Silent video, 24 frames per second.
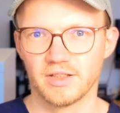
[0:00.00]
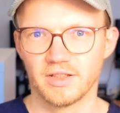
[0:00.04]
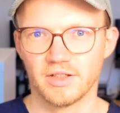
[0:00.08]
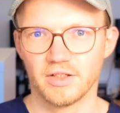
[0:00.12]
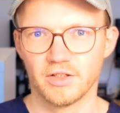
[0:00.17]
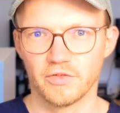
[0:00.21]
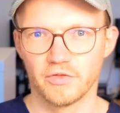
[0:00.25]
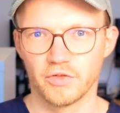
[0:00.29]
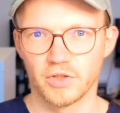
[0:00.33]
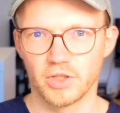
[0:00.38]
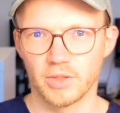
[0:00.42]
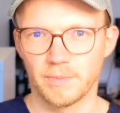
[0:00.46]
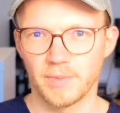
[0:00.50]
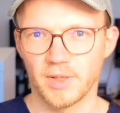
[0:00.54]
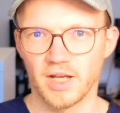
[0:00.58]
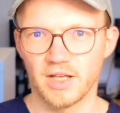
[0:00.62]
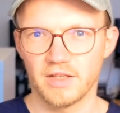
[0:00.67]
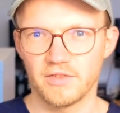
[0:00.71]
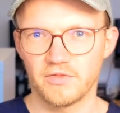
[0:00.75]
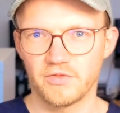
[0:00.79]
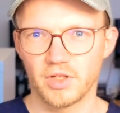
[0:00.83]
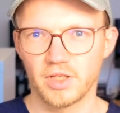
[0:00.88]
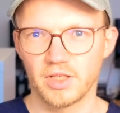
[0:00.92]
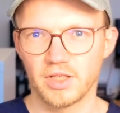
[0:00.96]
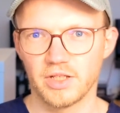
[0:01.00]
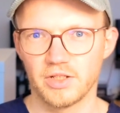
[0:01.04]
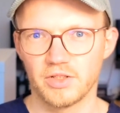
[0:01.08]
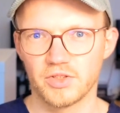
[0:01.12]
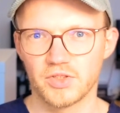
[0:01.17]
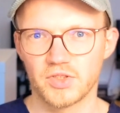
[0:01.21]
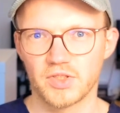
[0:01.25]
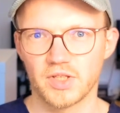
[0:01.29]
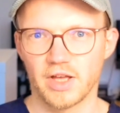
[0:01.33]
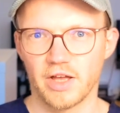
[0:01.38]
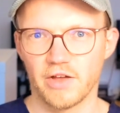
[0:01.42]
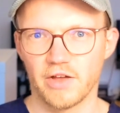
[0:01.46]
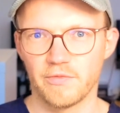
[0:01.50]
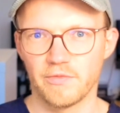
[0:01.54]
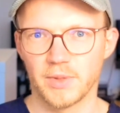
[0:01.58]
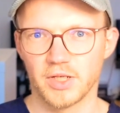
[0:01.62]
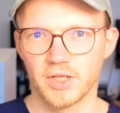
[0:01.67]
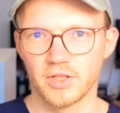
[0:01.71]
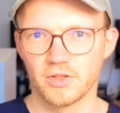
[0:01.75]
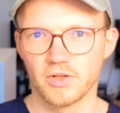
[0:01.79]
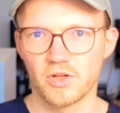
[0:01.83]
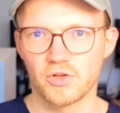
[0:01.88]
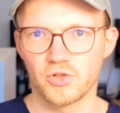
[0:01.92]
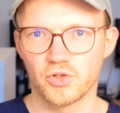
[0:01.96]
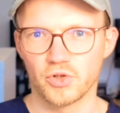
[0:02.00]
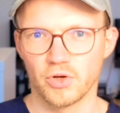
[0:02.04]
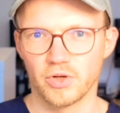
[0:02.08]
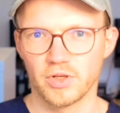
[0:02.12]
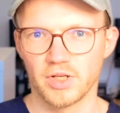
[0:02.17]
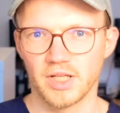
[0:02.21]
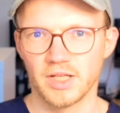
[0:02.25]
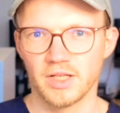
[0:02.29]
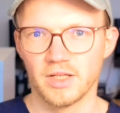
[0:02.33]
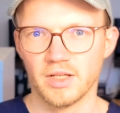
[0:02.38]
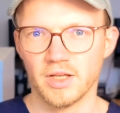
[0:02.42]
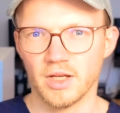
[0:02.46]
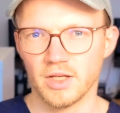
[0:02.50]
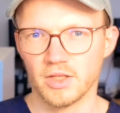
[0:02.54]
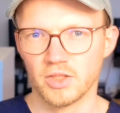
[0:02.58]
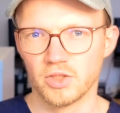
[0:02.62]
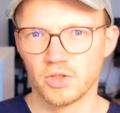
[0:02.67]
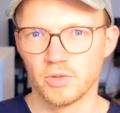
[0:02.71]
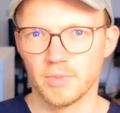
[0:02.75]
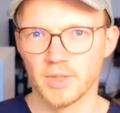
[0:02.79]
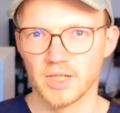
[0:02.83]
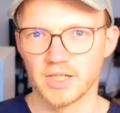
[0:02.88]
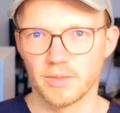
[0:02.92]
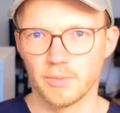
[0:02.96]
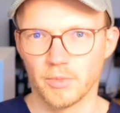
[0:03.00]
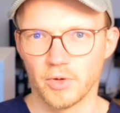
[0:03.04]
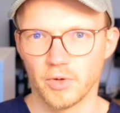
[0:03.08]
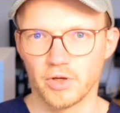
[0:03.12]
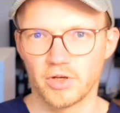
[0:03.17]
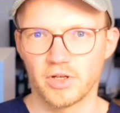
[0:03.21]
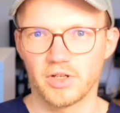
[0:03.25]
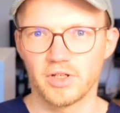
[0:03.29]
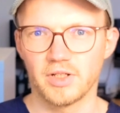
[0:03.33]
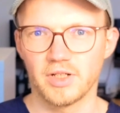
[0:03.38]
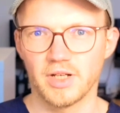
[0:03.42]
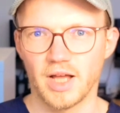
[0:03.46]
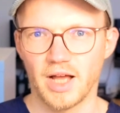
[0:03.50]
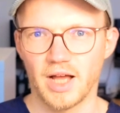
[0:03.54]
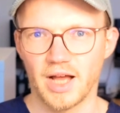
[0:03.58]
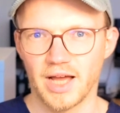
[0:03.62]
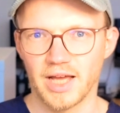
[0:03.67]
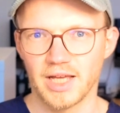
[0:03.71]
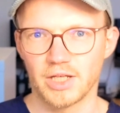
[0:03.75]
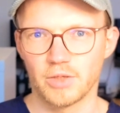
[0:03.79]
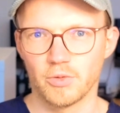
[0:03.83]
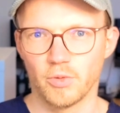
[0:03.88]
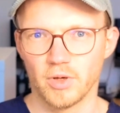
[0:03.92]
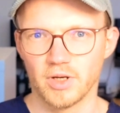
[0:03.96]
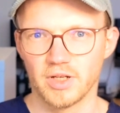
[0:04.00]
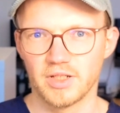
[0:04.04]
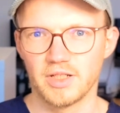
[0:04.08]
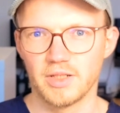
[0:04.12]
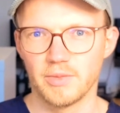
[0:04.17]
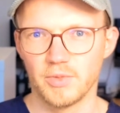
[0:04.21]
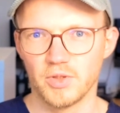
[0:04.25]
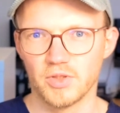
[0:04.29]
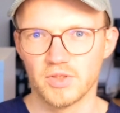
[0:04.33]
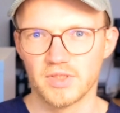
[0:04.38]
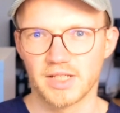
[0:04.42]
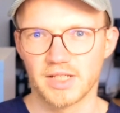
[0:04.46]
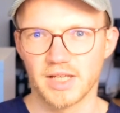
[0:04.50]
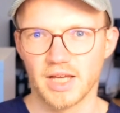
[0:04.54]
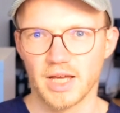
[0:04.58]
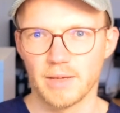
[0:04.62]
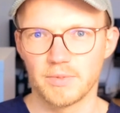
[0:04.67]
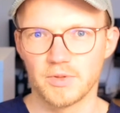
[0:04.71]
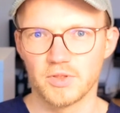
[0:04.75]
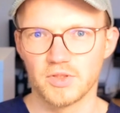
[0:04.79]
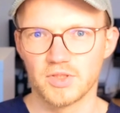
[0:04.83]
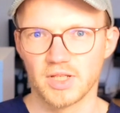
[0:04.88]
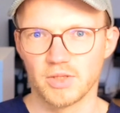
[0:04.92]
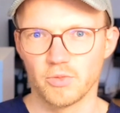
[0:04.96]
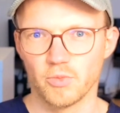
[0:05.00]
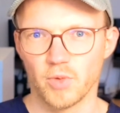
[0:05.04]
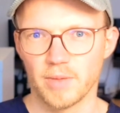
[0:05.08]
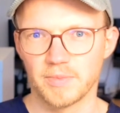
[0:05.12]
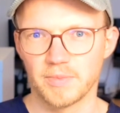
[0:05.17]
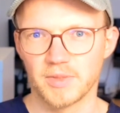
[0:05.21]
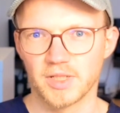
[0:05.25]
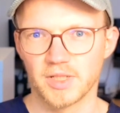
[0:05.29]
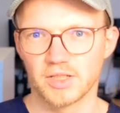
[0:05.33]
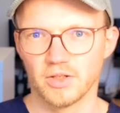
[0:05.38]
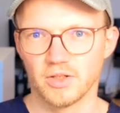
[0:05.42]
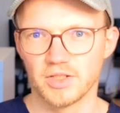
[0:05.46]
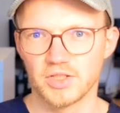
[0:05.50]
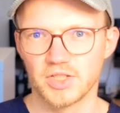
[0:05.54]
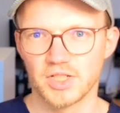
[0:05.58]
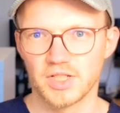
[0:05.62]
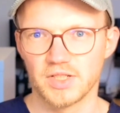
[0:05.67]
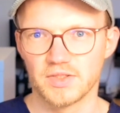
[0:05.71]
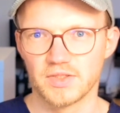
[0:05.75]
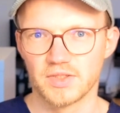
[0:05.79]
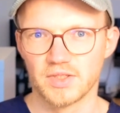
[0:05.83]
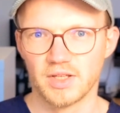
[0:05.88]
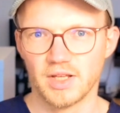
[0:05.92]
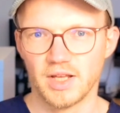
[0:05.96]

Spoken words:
For the past few years, I've been on a journey to build a modern, high-quality music app using web technologies.